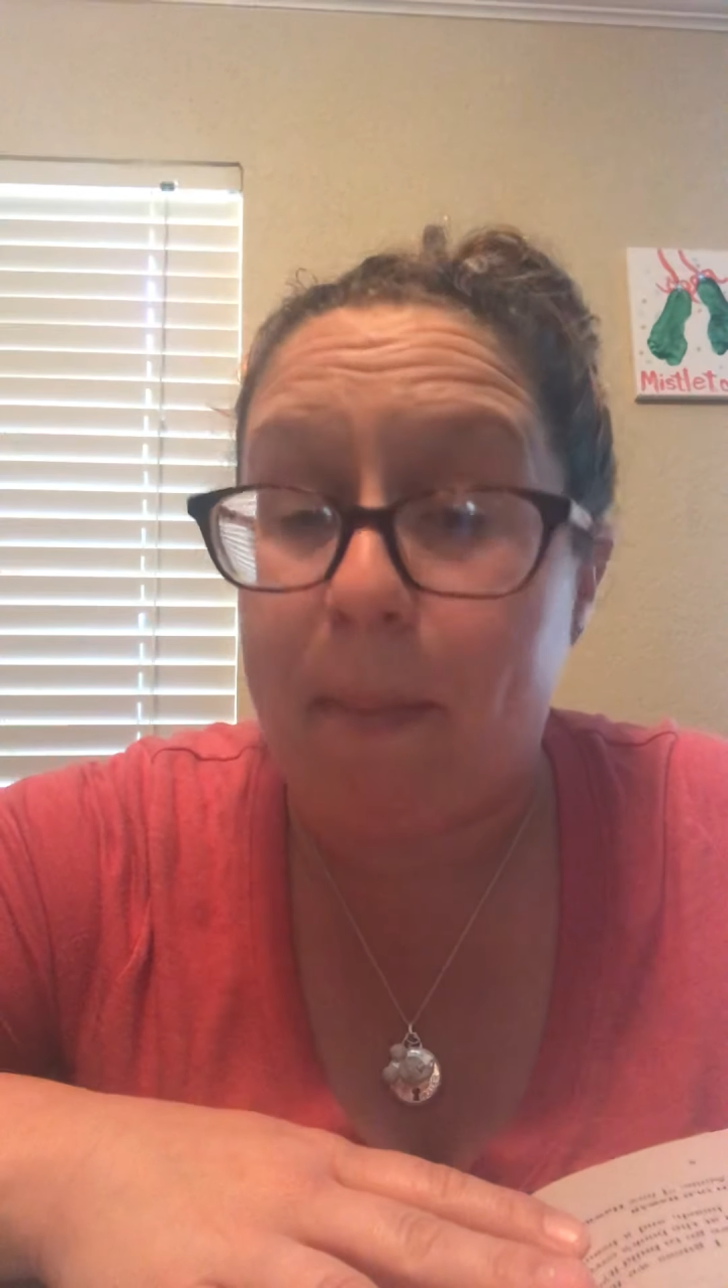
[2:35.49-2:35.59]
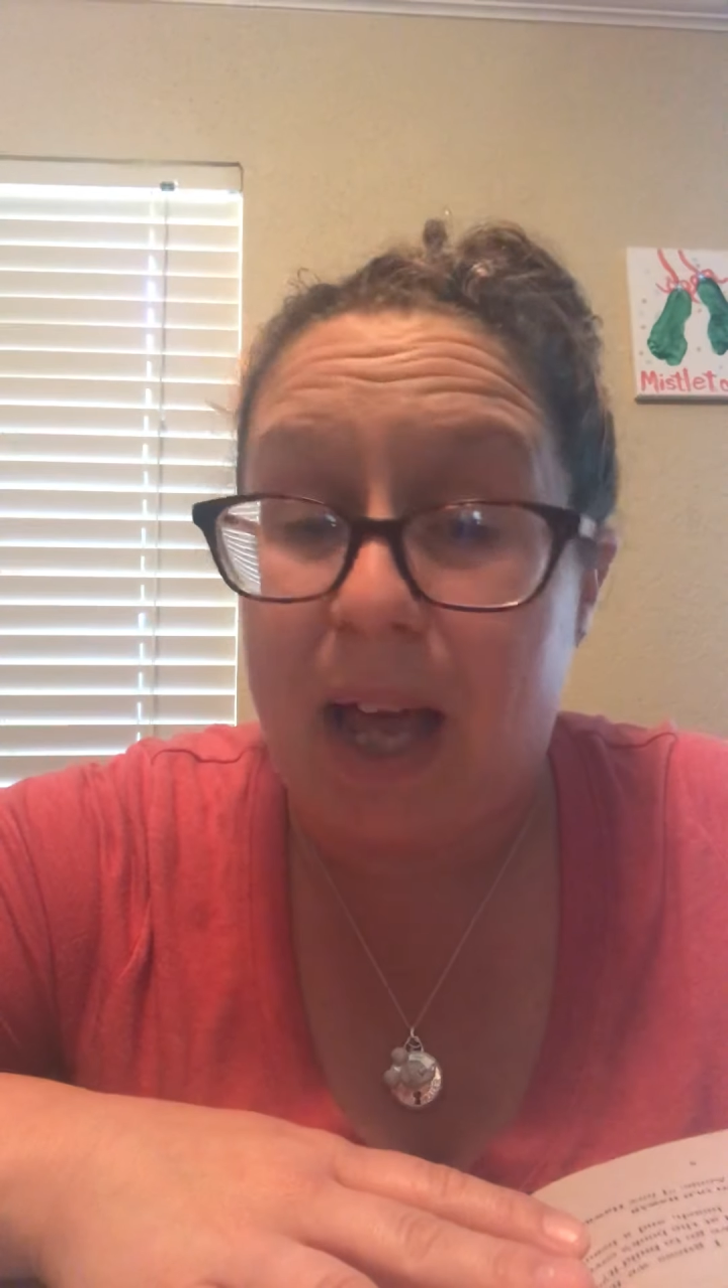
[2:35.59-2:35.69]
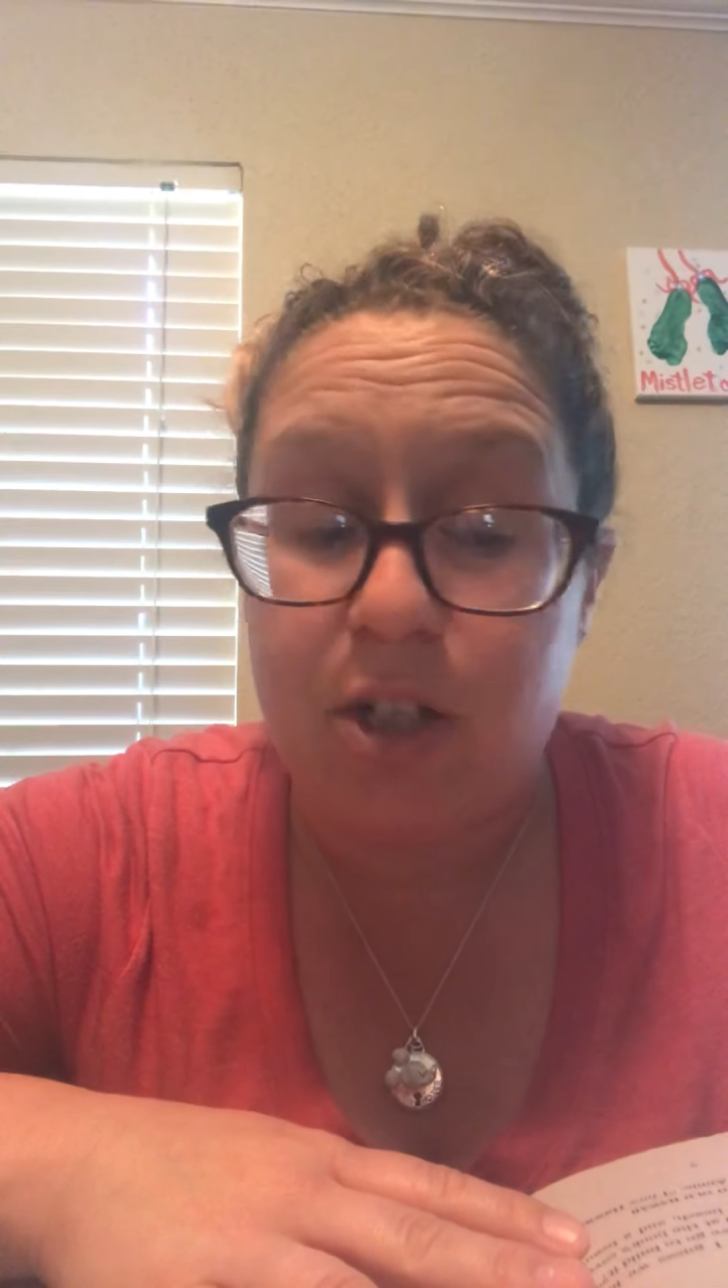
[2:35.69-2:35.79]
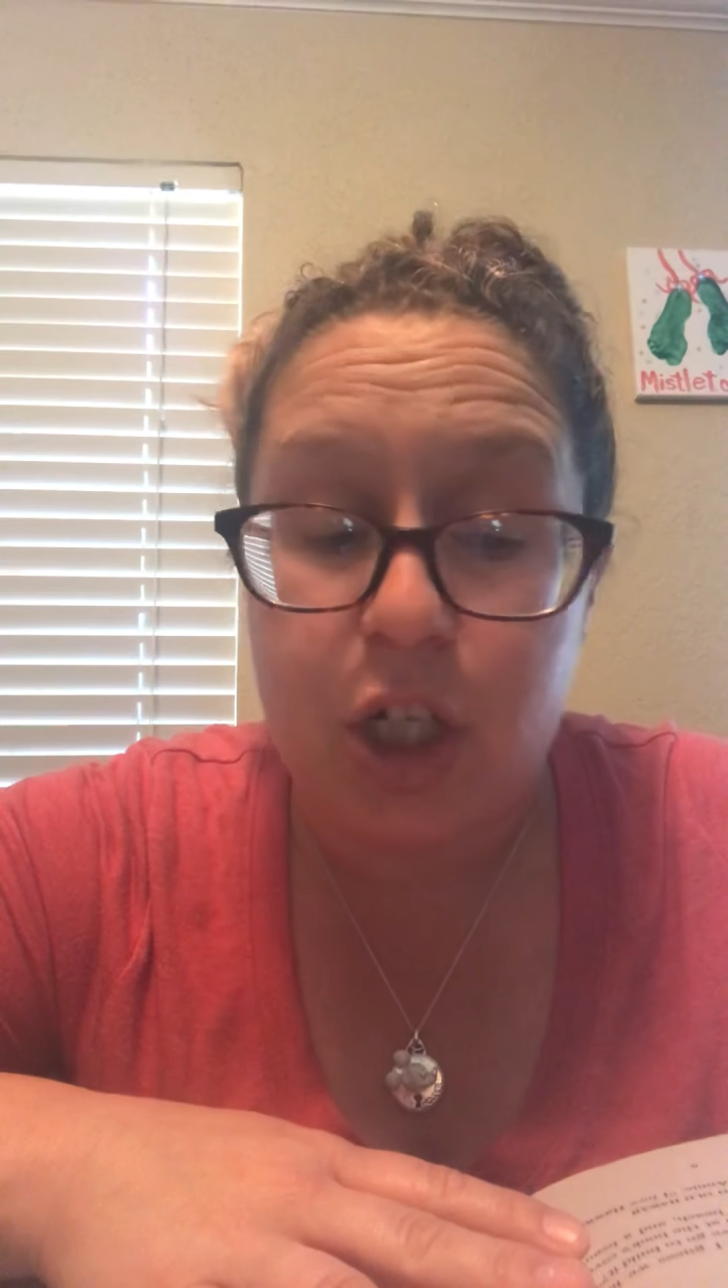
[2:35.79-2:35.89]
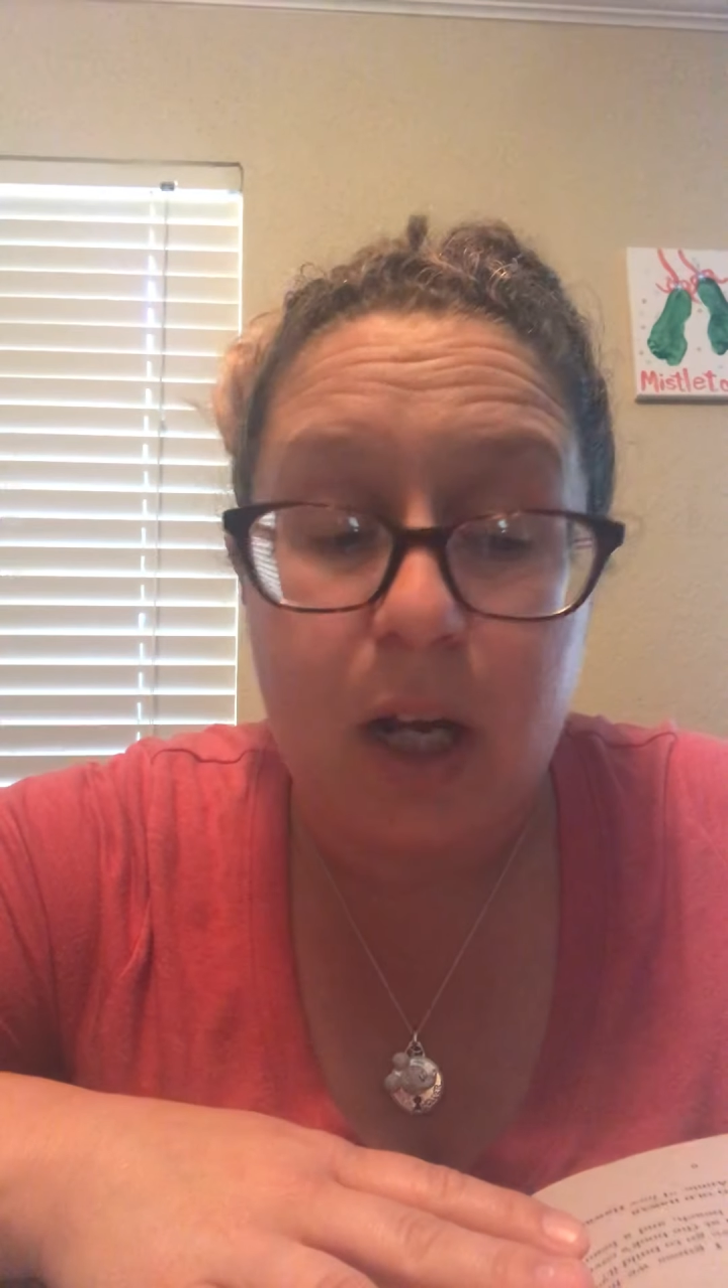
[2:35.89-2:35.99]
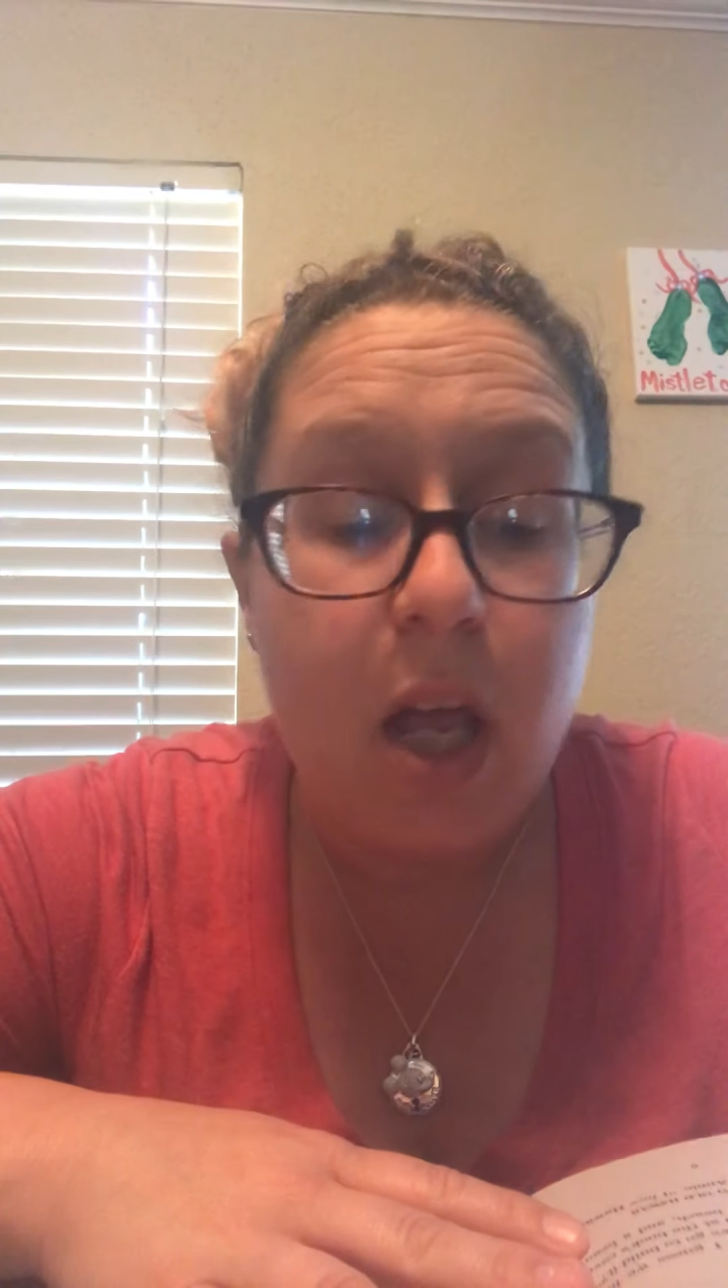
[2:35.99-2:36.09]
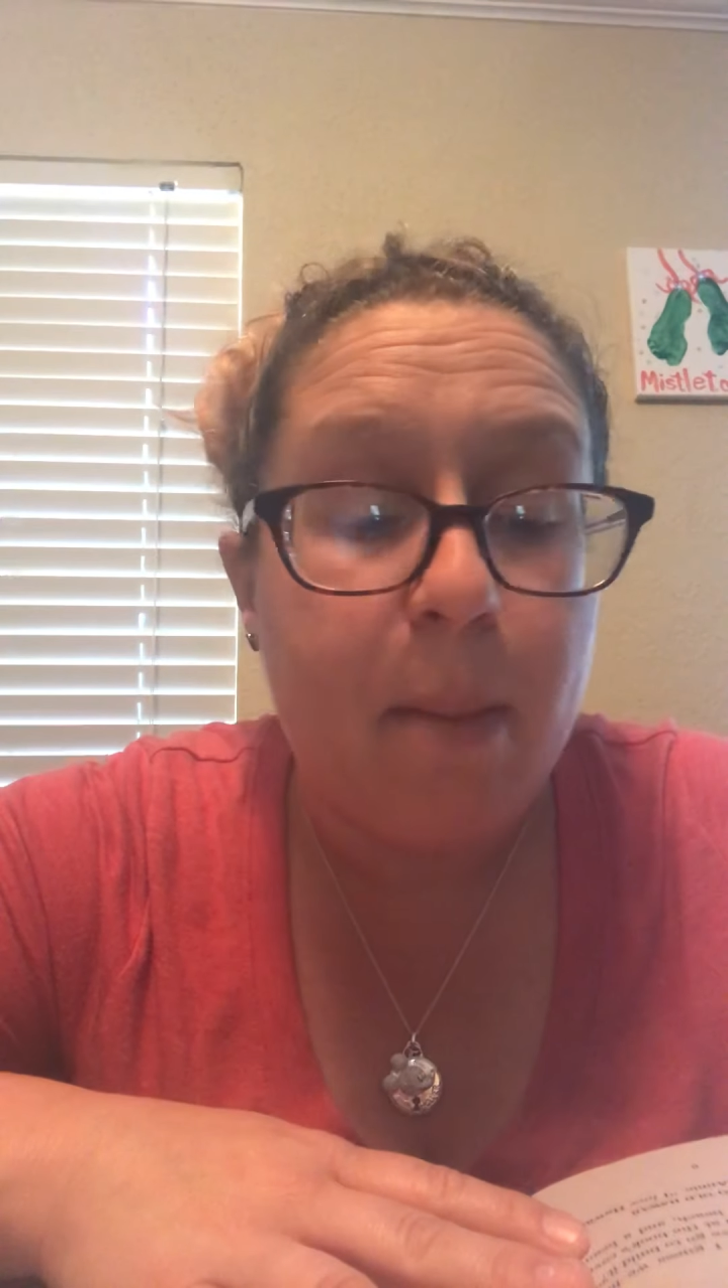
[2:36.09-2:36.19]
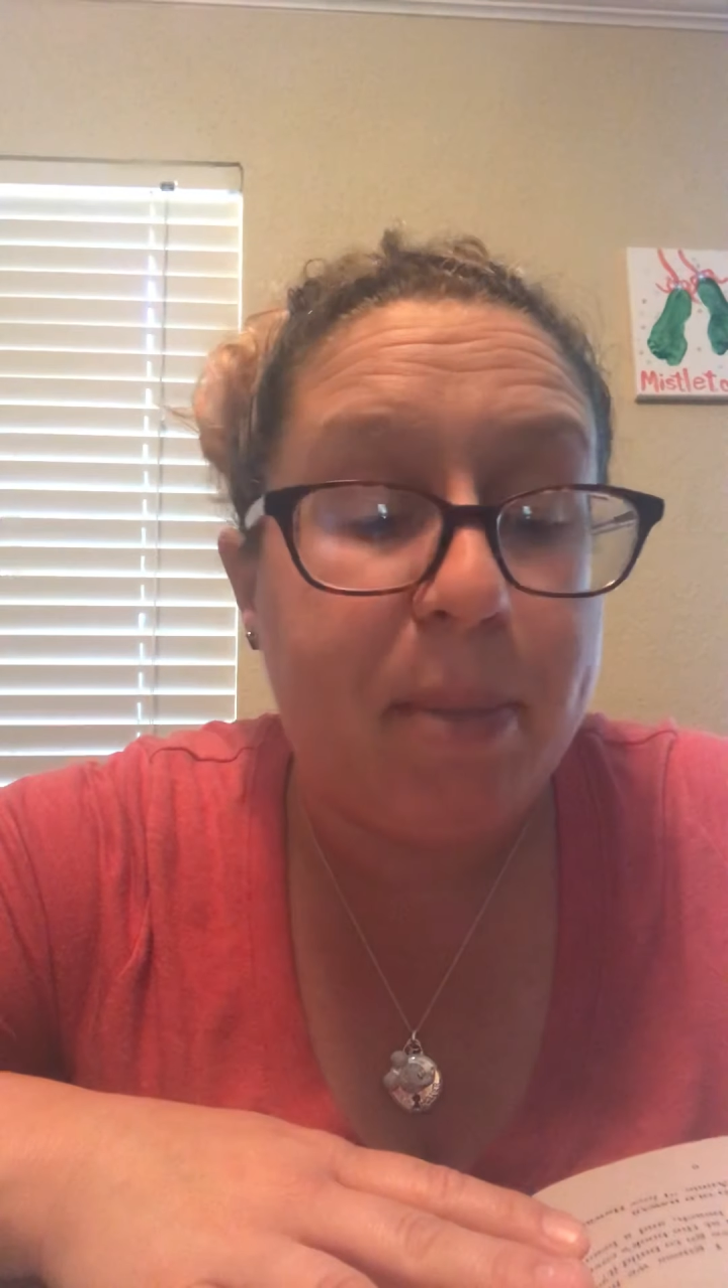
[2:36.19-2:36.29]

magic,